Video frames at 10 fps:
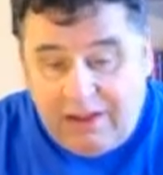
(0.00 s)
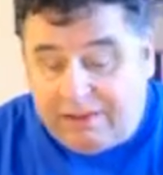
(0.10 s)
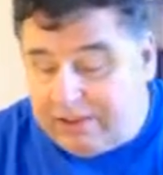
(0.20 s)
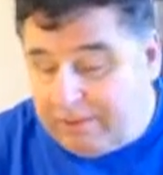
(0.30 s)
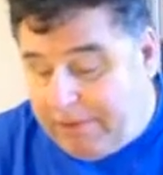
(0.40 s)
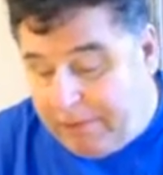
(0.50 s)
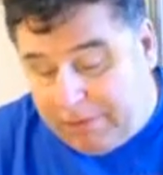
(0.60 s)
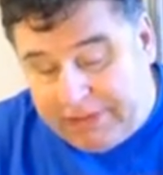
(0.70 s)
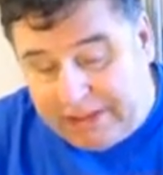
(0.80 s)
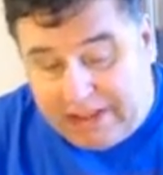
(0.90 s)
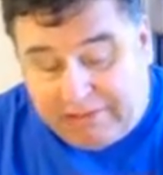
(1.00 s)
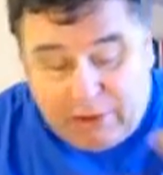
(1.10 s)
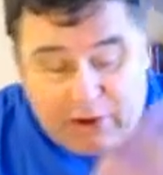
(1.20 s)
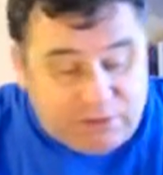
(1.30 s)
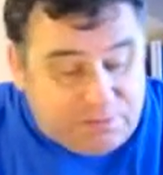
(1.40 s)
Some people tend to have
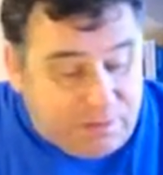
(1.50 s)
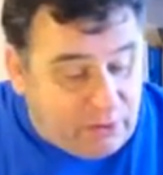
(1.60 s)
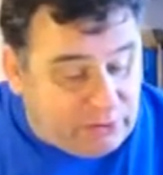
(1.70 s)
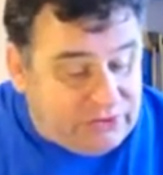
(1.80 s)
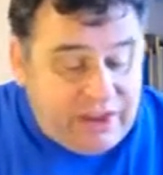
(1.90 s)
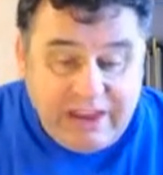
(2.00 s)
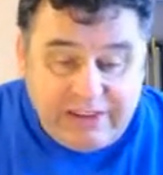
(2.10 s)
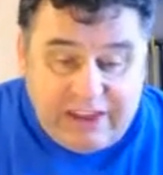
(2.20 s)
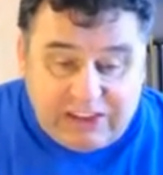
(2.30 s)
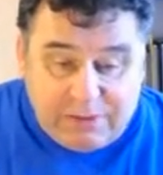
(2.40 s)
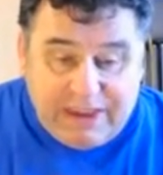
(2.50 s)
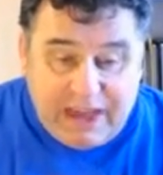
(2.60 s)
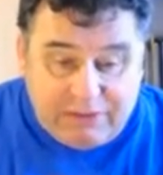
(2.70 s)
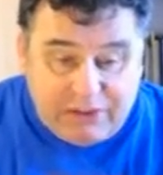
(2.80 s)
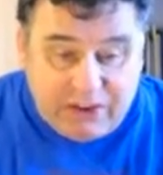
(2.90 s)
large bones, tend to be
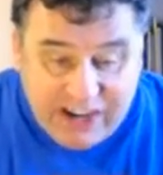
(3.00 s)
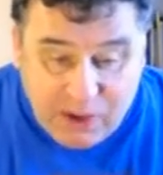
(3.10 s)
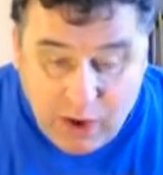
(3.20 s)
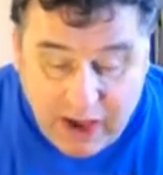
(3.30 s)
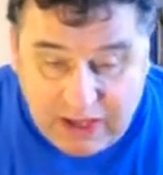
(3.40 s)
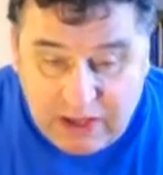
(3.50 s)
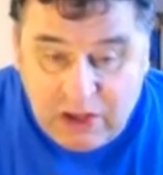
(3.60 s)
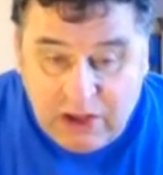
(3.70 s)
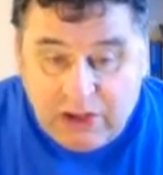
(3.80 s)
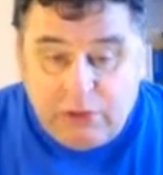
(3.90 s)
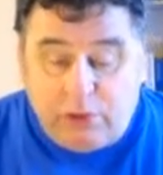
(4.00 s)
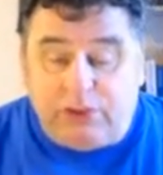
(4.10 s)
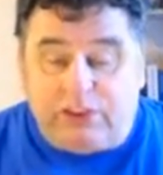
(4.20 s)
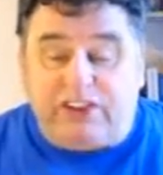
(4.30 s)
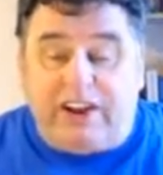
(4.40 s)
heavier anyway due
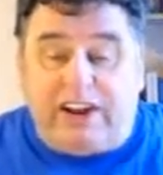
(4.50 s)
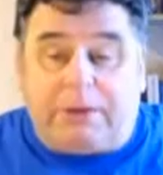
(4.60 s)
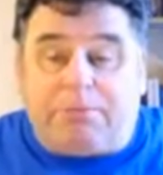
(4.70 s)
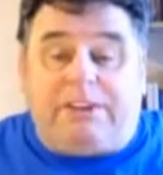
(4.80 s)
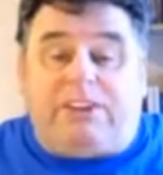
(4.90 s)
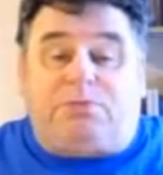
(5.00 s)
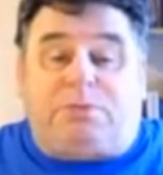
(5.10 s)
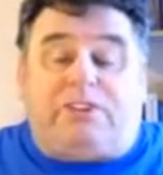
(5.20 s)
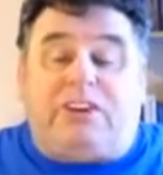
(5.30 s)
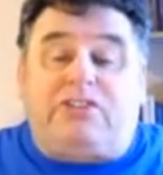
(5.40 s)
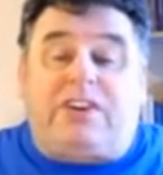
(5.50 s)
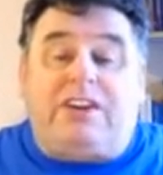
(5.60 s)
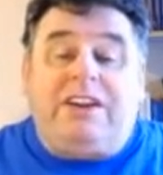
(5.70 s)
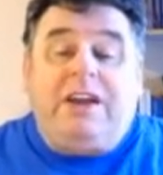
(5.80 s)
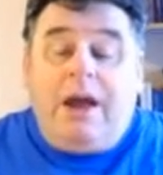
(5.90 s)
to genetic
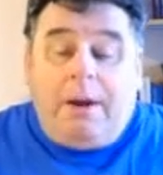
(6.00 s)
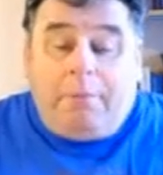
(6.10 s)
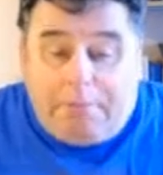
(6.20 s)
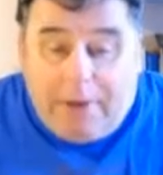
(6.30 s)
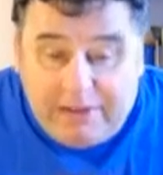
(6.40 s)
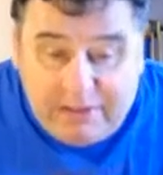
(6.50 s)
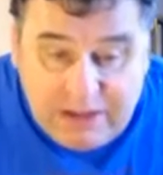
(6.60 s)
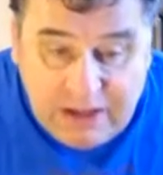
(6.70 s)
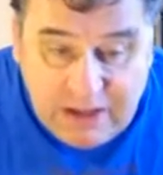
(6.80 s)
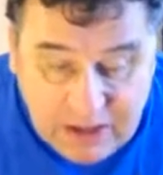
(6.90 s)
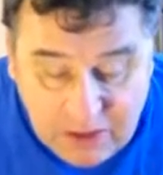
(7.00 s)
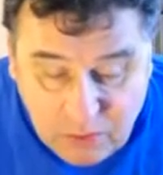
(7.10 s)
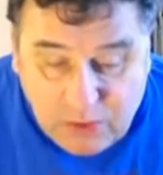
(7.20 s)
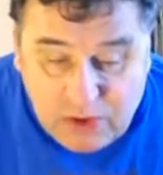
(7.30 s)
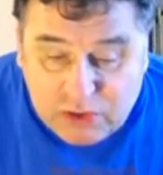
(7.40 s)
predisposition. But
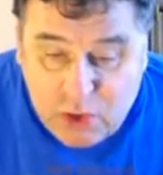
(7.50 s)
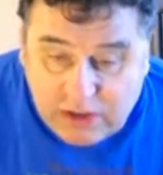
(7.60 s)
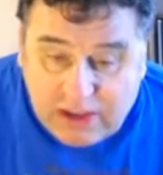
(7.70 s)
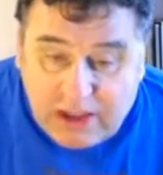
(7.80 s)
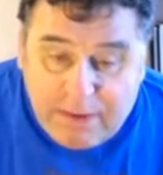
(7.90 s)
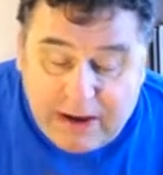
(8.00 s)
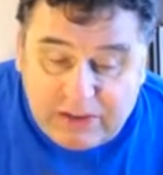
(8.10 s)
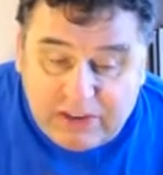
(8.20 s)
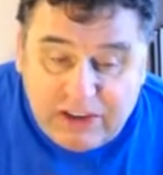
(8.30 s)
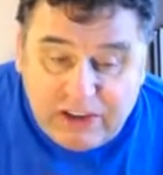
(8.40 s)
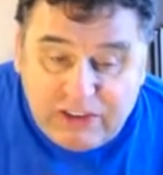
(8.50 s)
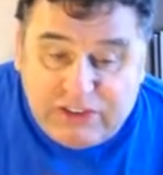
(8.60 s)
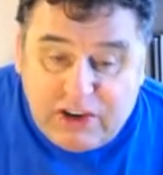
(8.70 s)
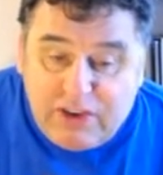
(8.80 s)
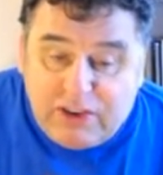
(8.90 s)
when you're talking about
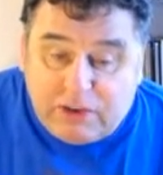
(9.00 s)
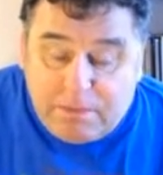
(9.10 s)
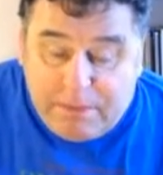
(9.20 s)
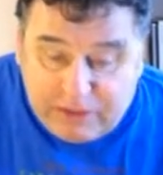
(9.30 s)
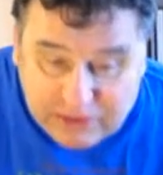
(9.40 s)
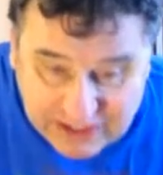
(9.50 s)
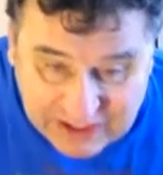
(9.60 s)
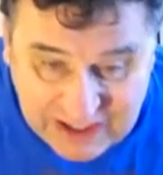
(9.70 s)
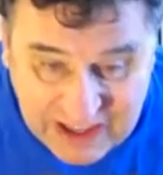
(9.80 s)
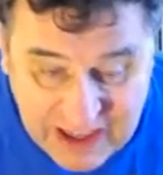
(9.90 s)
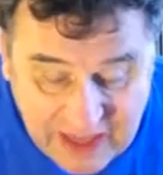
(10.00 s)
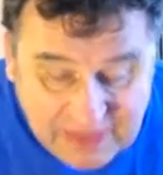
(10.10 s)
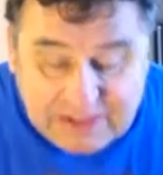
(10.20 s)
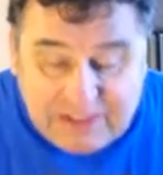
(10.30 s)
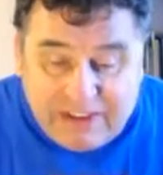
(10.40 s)
serious obesity in
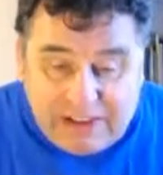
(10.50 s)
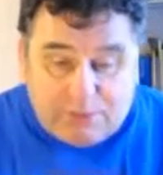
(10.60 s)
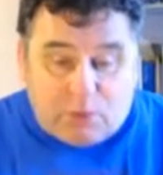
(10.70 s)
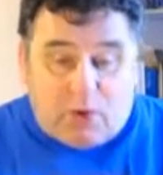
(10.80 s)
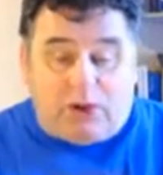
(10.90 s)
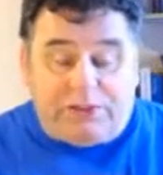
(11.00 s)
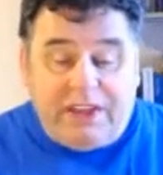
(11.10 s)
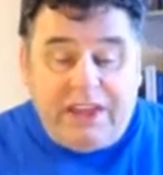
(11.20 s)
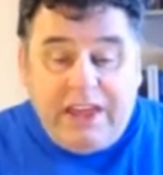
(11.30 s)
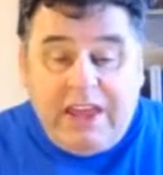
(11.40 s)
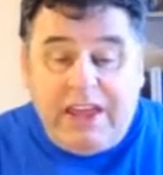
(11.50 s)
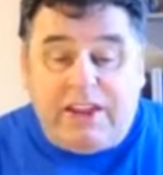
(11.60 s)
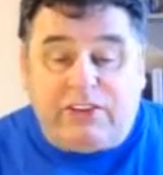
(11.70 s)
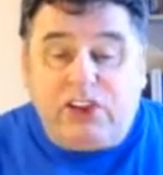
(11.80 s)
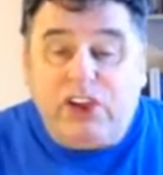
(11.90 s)
the developed world, it
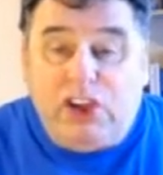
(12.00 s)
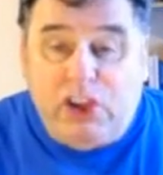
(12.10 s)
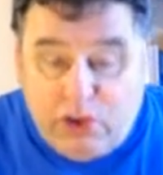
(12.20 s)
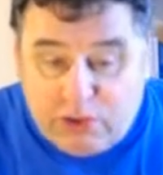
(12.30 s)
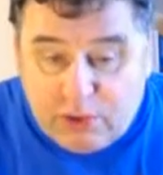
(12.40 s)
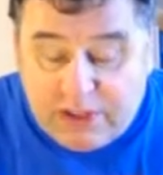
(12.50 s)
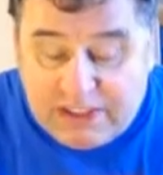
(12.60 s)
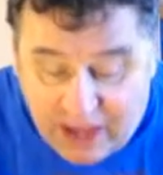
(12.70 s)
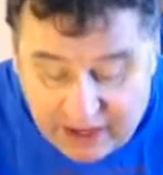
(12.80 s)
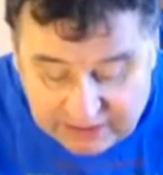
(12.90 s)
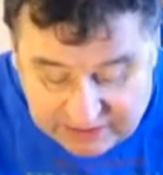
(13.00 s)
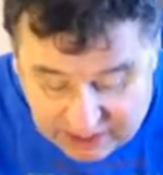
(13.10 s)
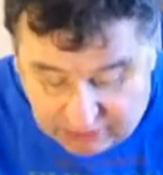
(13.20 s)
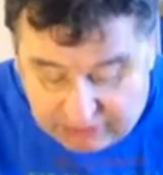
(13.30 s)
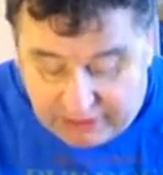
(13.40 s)
is usually
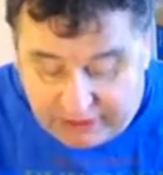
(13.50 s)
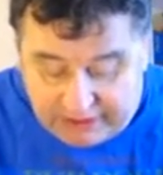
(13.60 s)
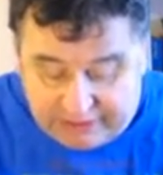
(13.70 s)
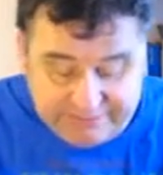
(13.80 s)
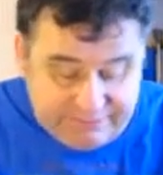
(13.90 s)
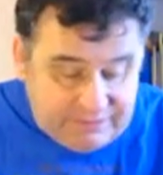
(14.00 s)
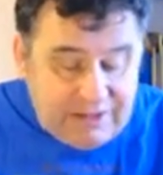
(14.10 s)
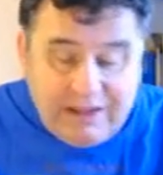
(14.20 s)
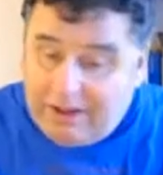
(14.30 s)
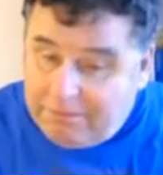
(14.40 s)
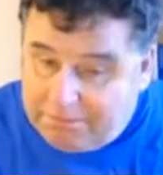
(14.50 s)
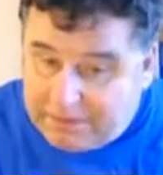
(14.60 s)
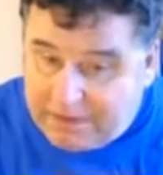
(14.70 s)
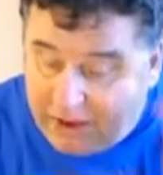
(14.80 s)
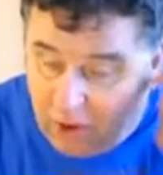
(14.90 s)
dietary related but
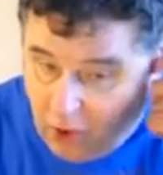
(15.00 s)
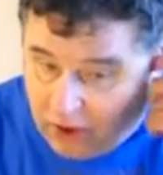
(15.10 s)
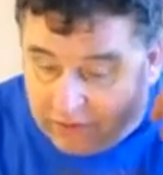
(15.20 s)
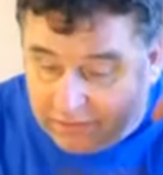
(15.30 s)
not all.